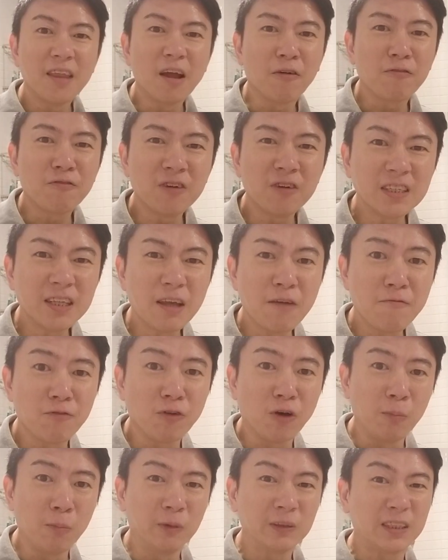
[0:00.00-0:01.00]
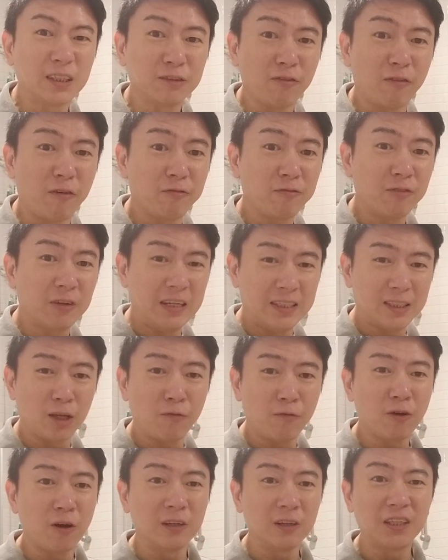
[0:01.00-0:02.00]
first and foremost is
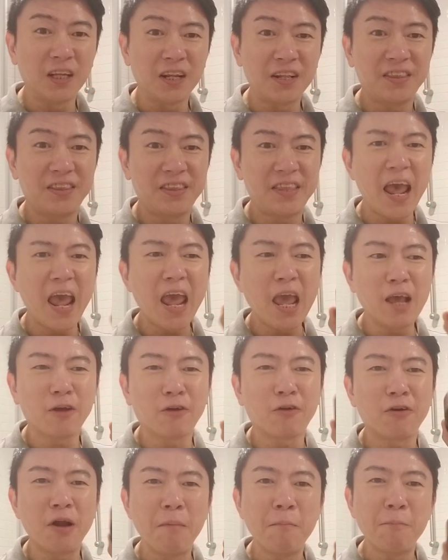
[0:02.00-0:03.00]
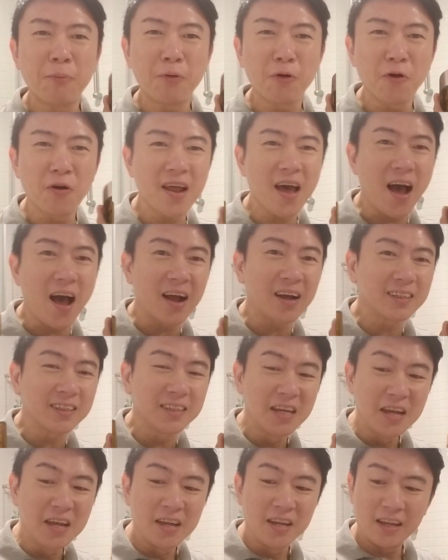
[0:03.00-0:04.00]
of course the day cream
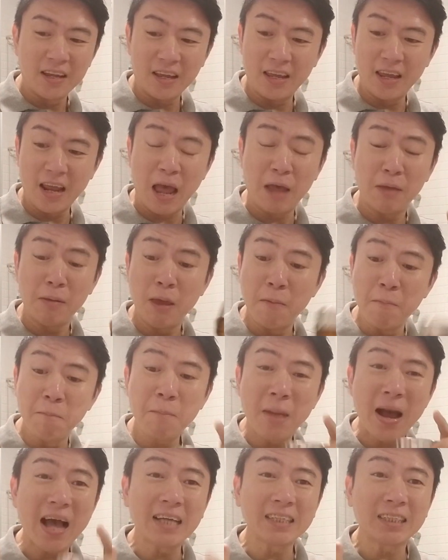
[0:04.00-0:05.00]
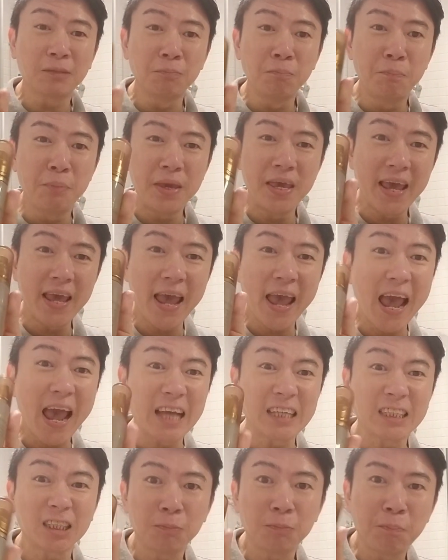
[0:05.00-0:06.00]
products. It must be
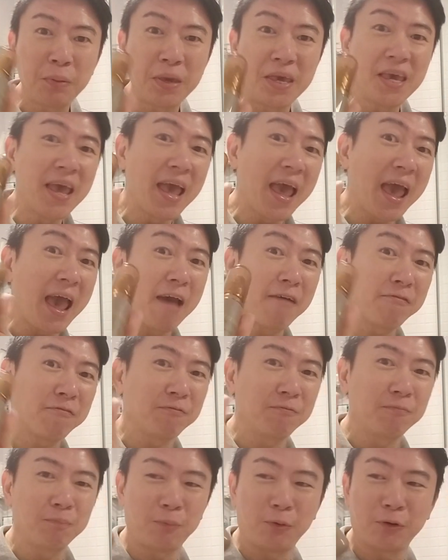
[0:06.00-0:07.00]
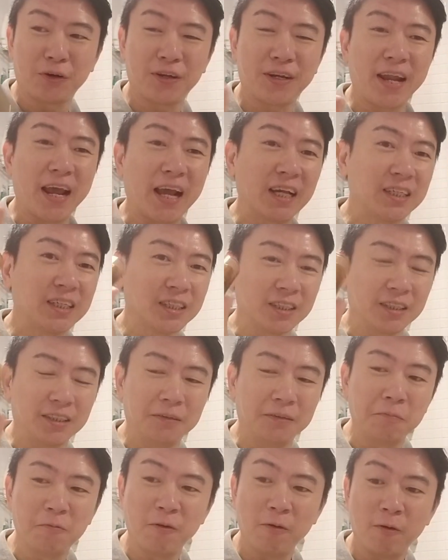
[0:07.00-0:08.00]
SPF
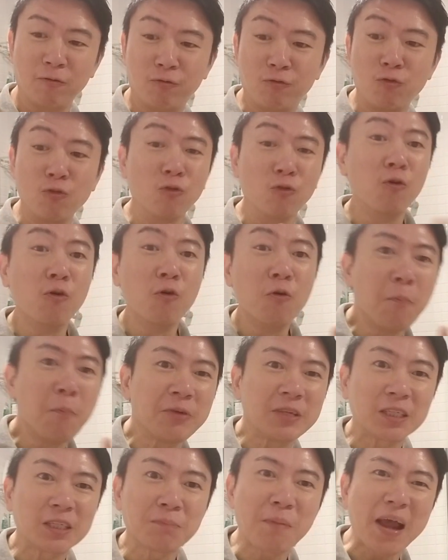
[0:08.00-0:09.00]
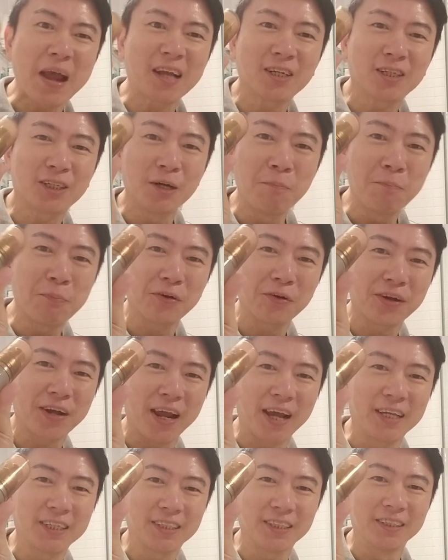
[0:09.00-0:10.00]
protection, full spectrum
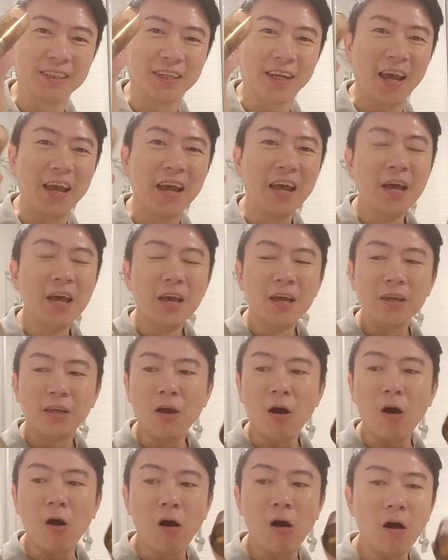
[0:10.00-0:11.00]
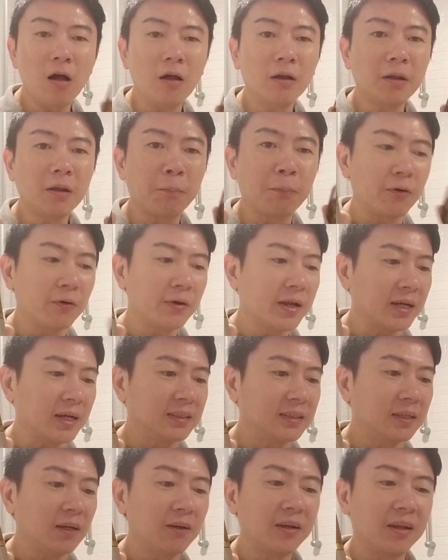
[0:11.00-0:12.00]
protection, okay? All the
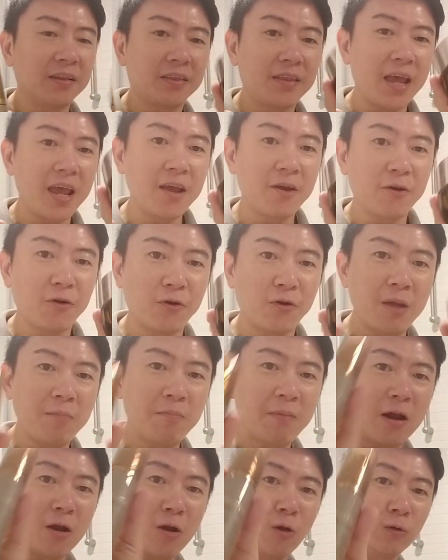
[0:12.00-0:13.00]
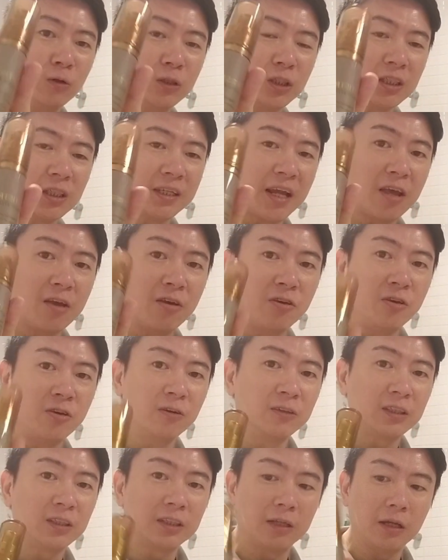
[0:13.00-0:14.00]
products, all the day cream and lotion that
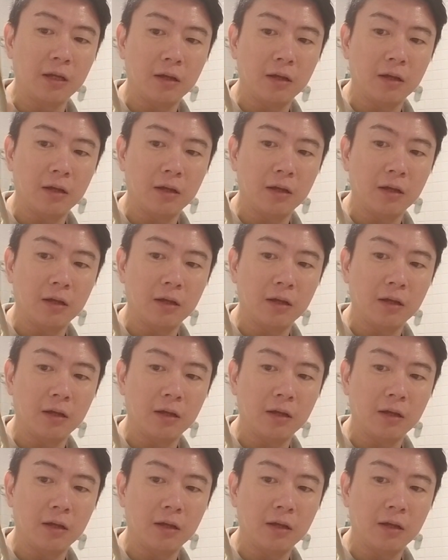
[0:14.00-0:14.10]
you use